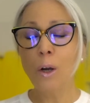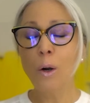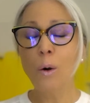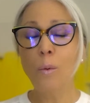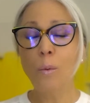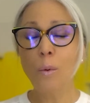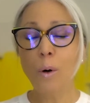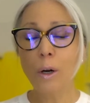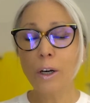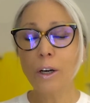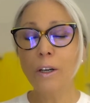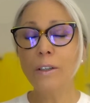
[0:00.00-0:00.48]

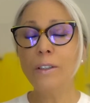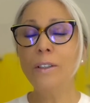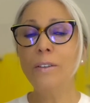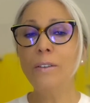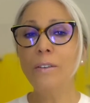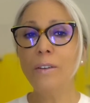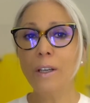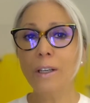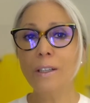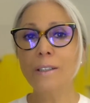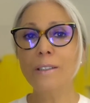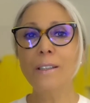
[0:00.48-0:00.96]
What are the
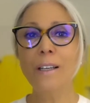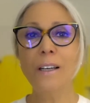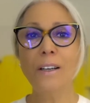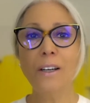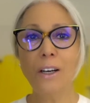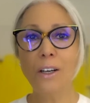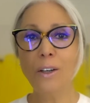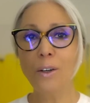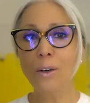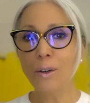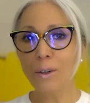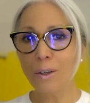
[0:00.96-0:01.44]
things that
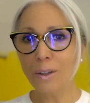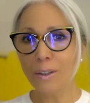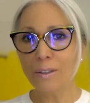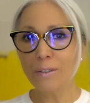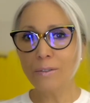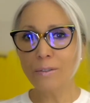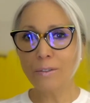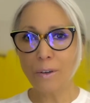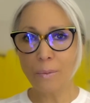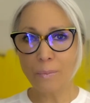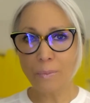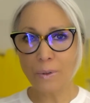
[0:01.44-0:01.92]
I learned
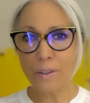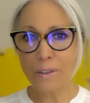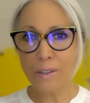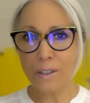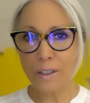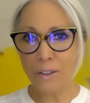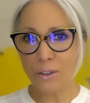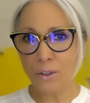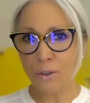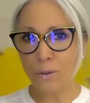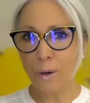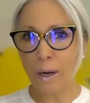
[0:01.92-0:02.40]
from this
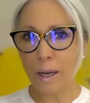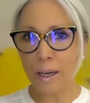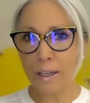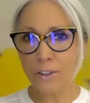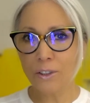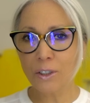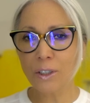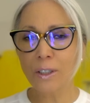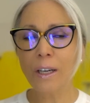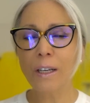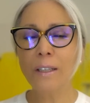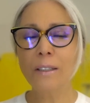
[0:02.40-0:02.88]

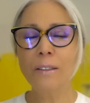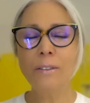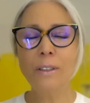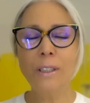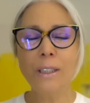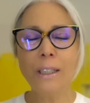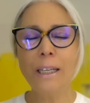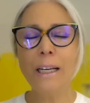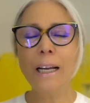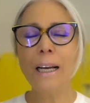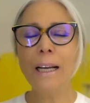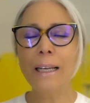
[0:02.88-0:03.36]
interaction, and
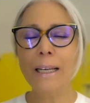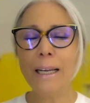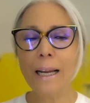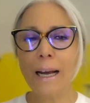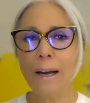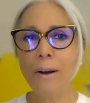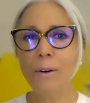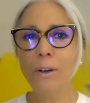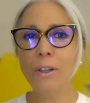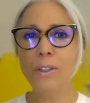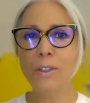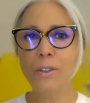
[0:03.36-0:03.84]
really
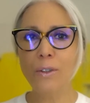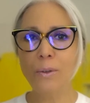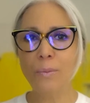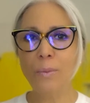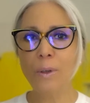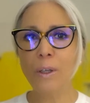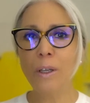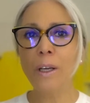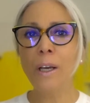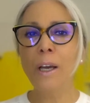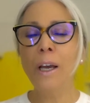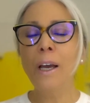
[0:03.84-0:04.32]
allow it to
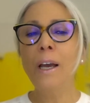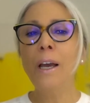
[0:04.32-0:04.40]
be